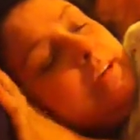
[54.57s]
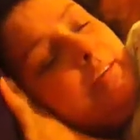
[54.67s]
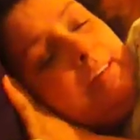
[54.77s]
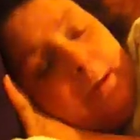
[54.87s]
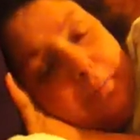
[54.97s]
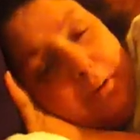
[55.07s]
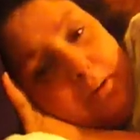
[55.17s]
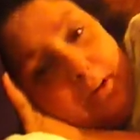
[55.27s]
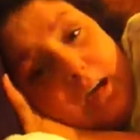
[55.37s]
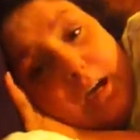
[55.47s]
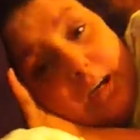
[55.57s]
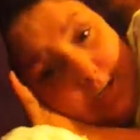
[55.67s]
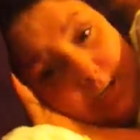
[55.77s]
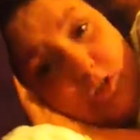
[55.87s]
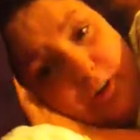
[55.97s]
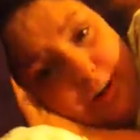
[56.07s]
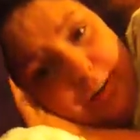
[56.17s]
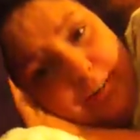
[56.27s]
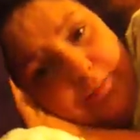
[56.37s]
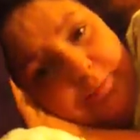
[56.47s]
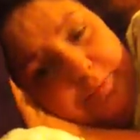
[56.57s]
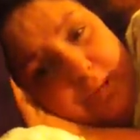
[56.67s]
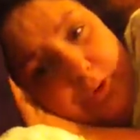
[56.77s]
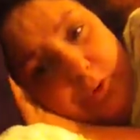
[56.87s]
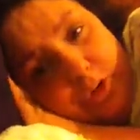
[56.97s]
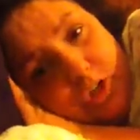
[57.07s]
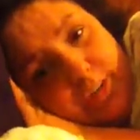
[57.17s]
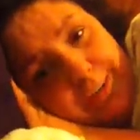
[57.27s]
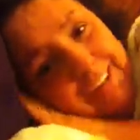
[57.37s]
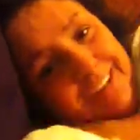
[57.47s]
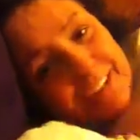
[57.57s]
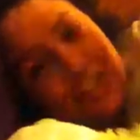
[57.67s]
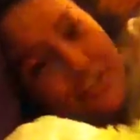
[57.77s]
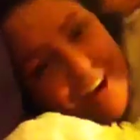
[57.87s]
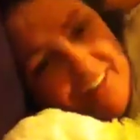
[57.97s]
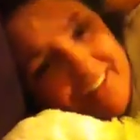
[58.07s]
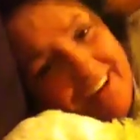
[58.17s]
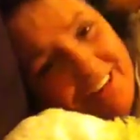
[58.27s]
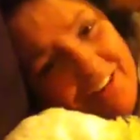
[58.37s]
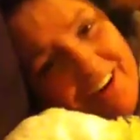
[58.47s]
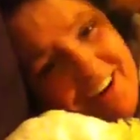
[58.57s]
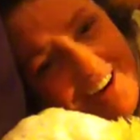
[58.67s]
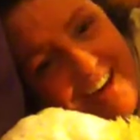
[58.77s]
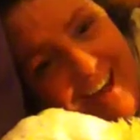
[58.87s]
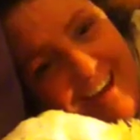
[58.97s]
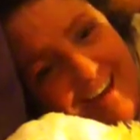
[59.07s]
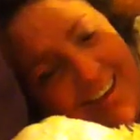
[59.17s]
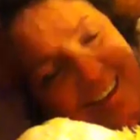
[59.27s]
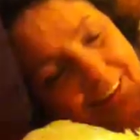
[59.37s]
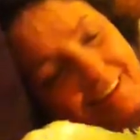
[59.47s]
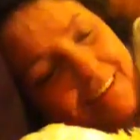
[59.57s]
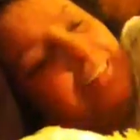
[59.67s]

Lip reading: and everything, but he's trying. And Christian survived ninth grade, yay!